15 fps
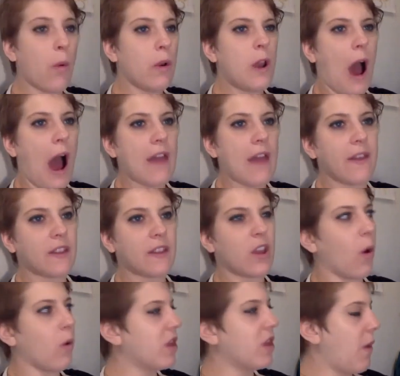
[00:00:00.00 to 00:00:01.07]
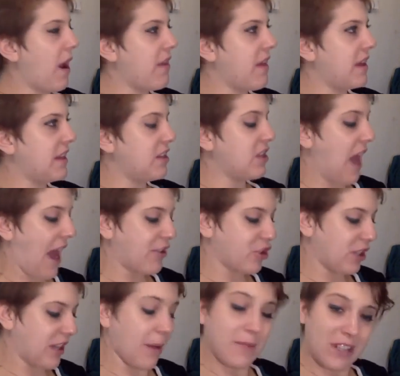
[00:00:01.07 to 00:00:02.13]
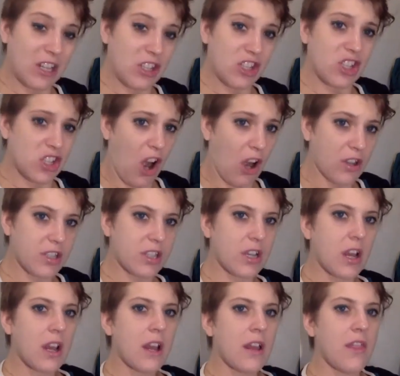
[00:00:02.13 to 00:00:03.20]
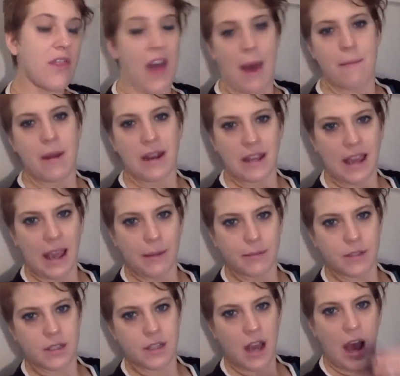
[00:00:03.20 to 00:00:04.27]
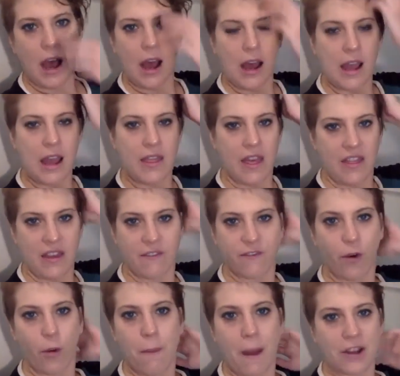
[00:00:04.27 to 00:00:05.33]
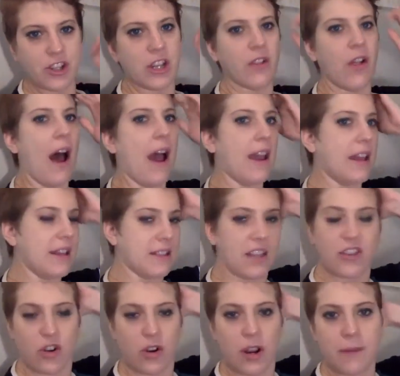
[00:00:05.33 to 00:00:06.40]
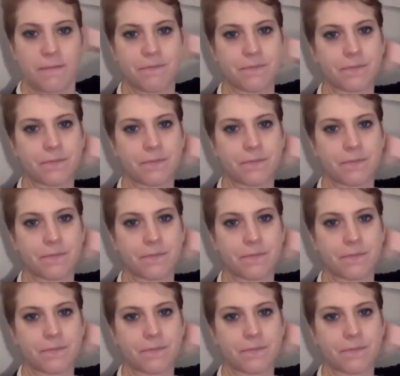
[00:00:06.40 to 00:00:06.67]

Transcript: would. I think the only way that he actually comes in and starts that many games that they full bench Eli is injury.